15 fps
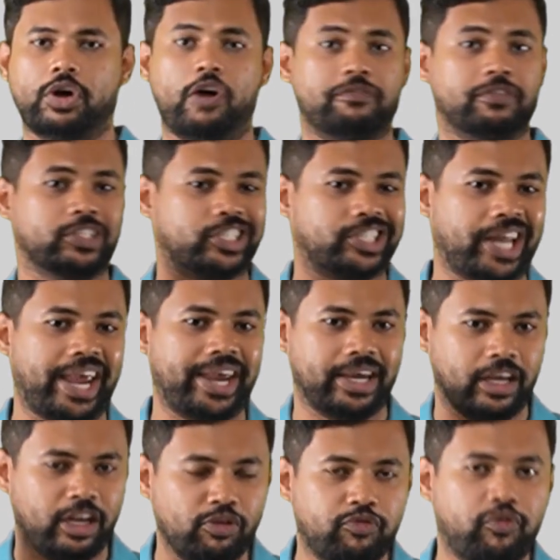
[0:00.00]
of
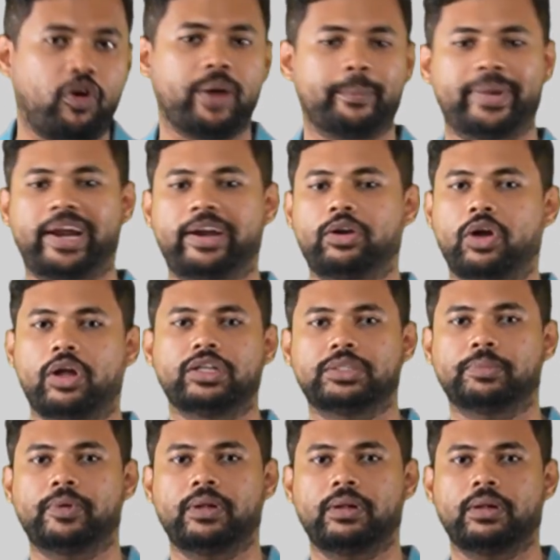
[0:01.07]
staying informed and
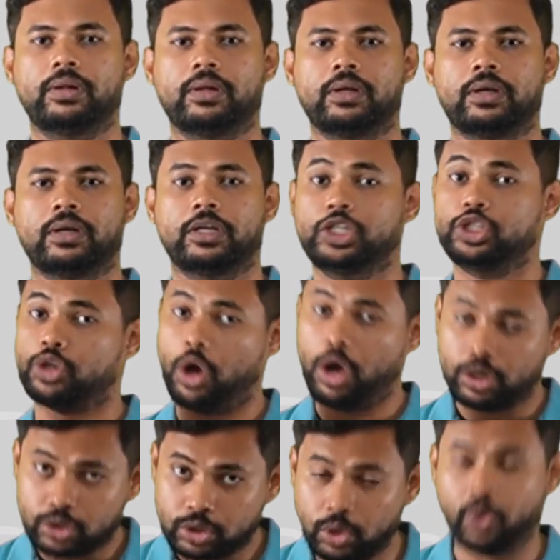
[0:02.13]
knowledgeable is
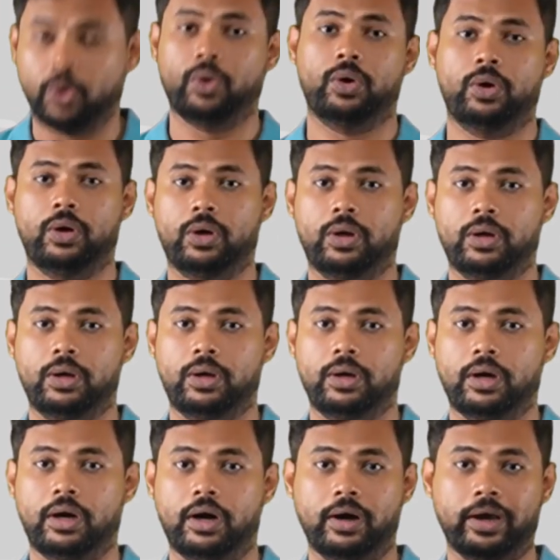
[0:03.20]
also
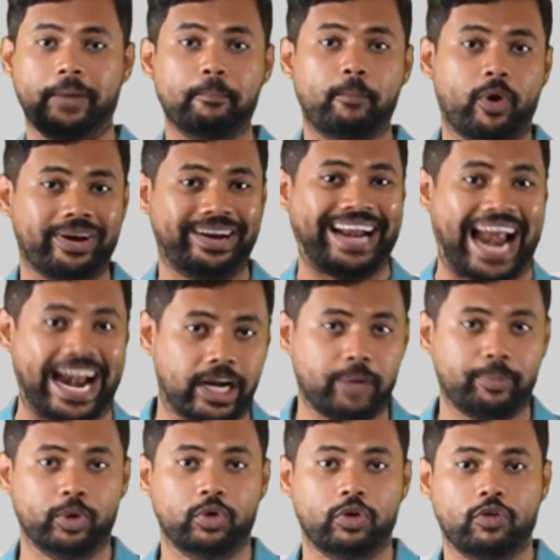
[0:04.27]
an important
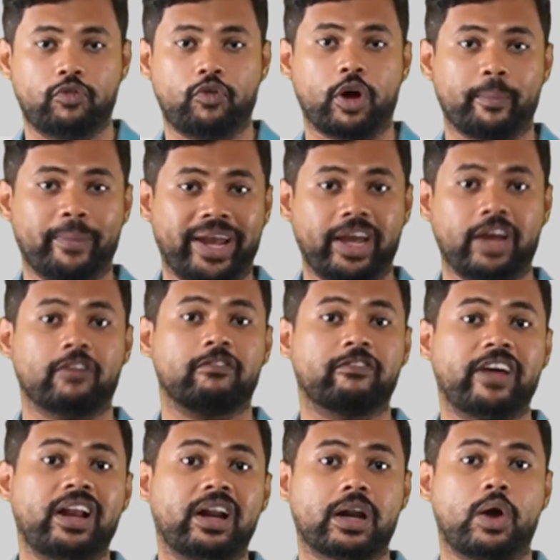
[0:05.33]
attribute for making
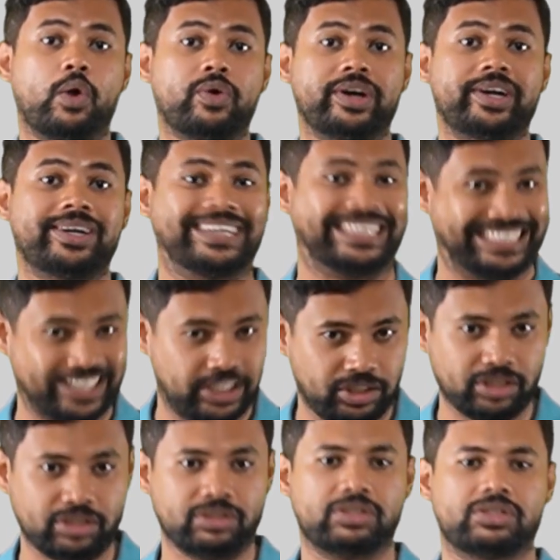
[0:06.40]
well-rounded
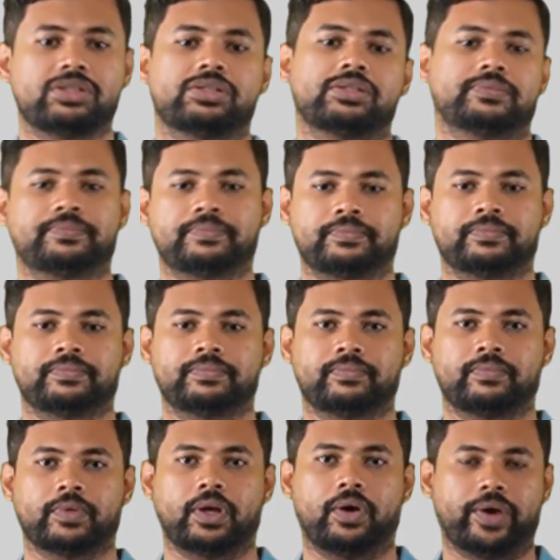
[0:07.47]
decisions.
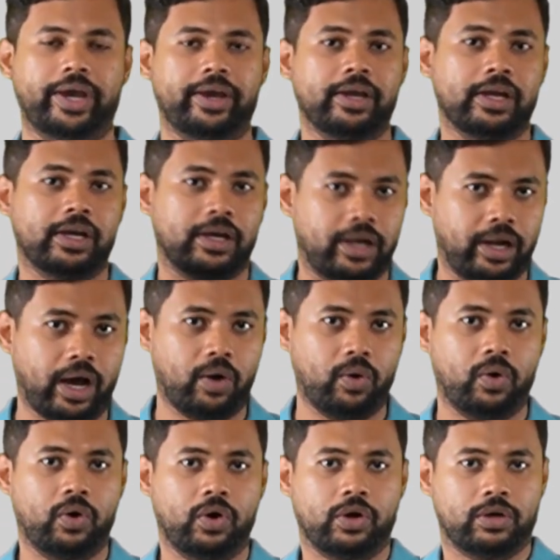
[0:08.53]
Okay,
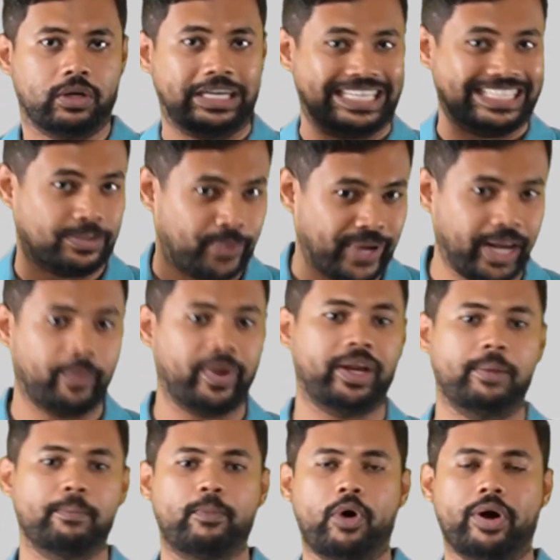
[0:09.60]
now it is
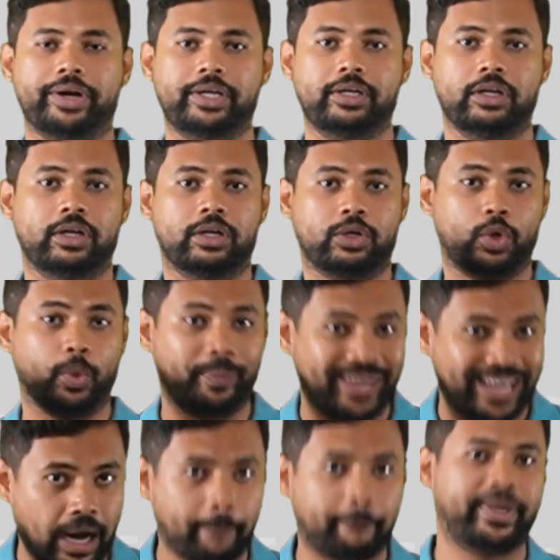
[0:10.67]
very important to
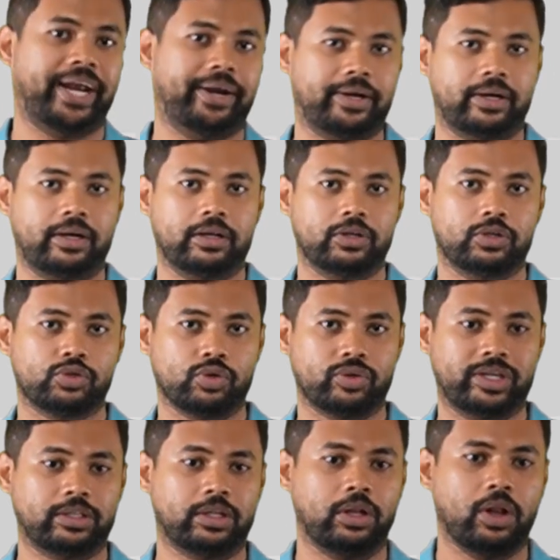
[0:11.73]
be updated so
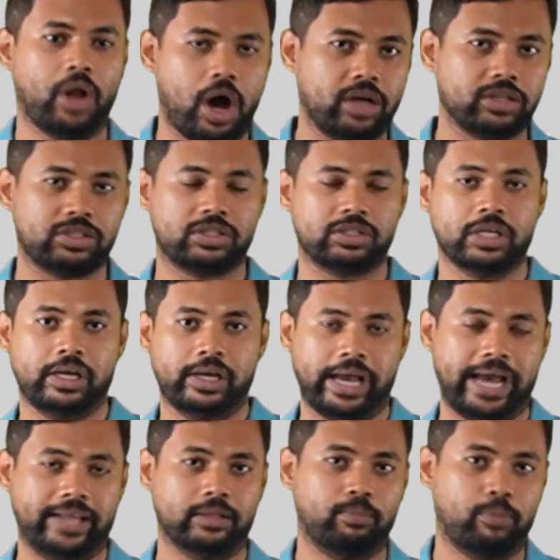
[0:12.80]
that the laws
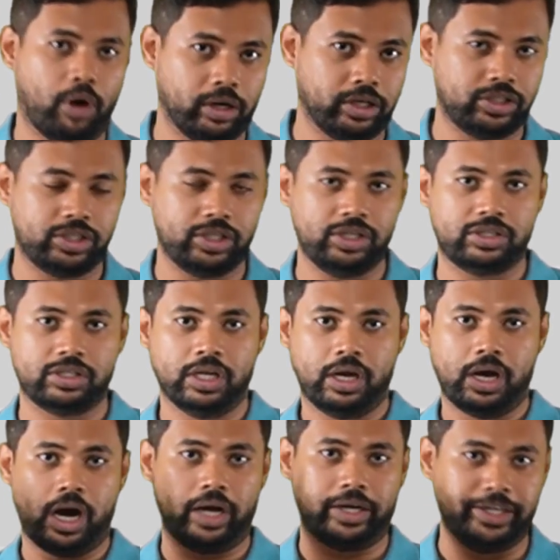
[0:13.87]
and the policies
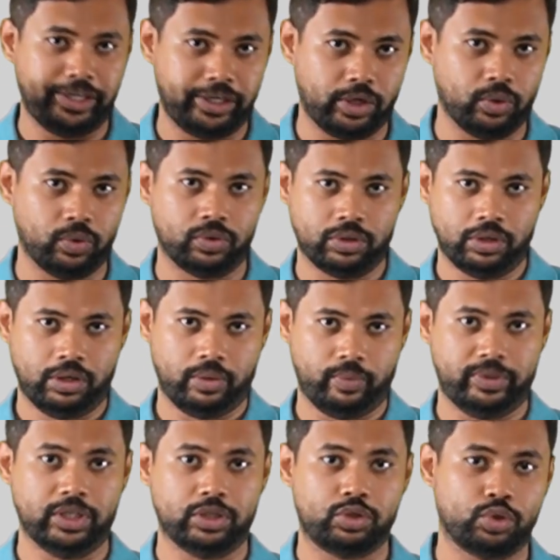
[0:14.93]
are in tune
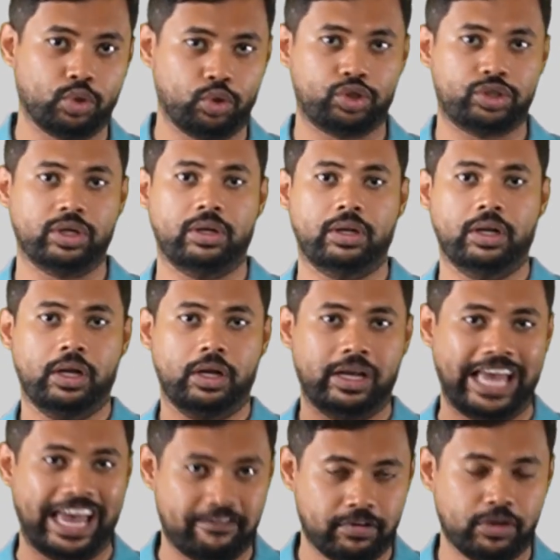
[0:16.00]
with the social
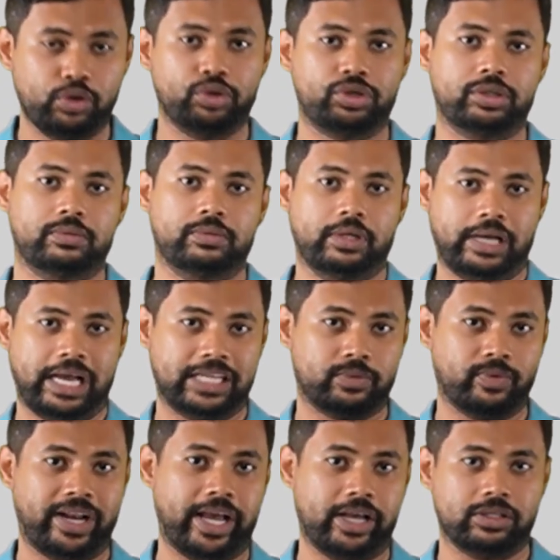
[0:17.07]
evolution as
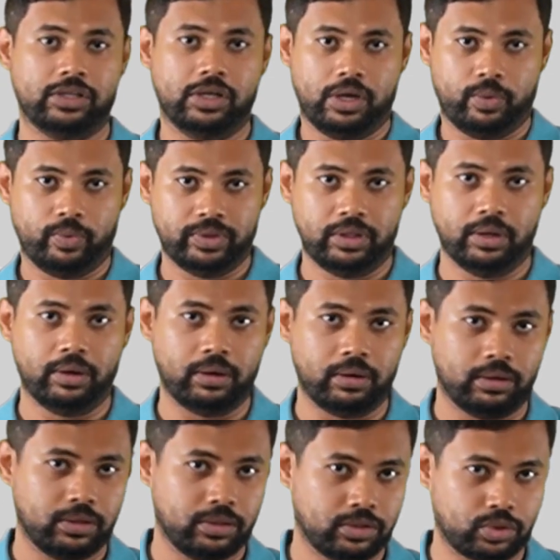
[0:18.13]
well as with
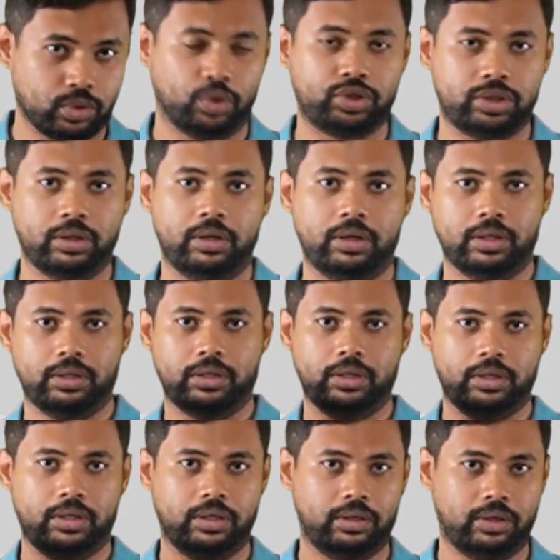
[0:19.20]
the social
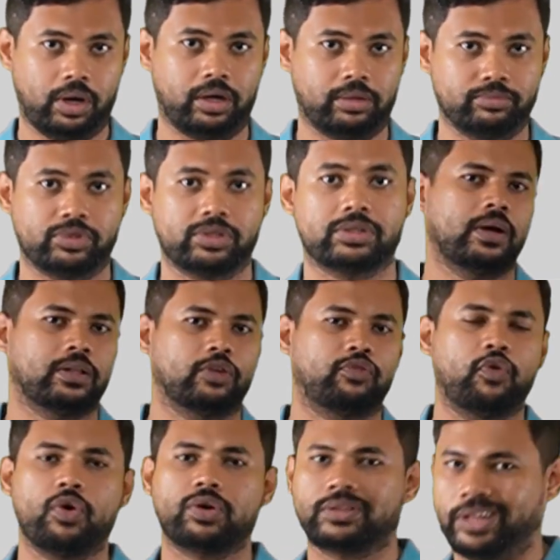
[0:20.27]
norms. The
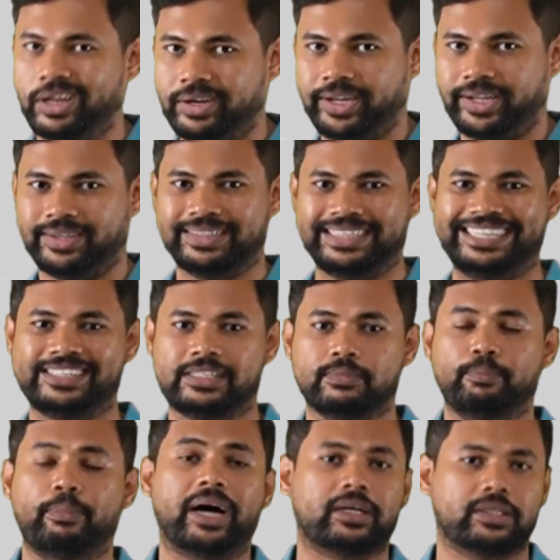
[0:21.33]
fourth learning is
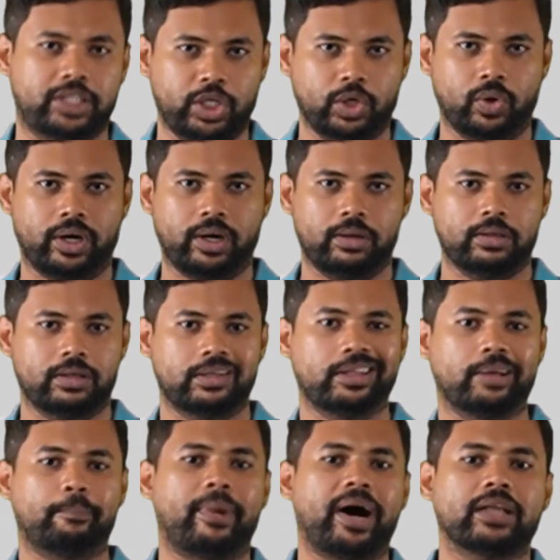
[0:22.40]
Bhakti Yoga,
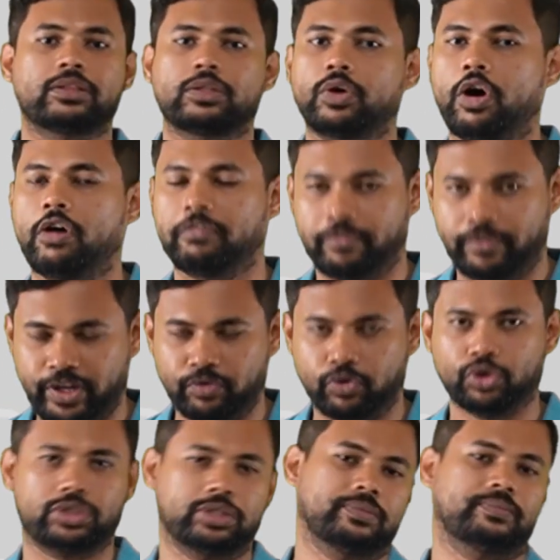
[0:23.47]
the path of
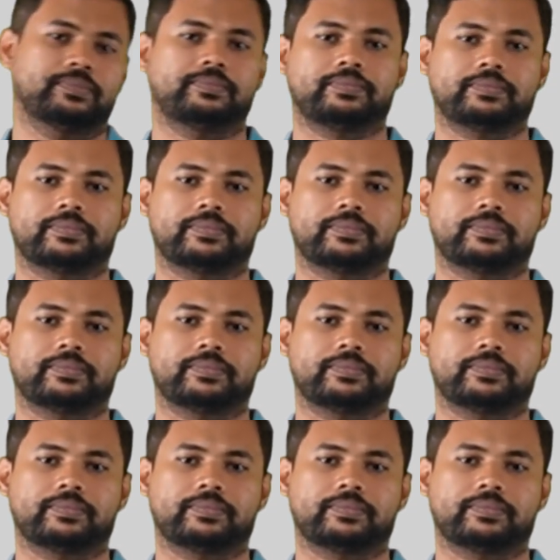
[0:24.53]
devotion.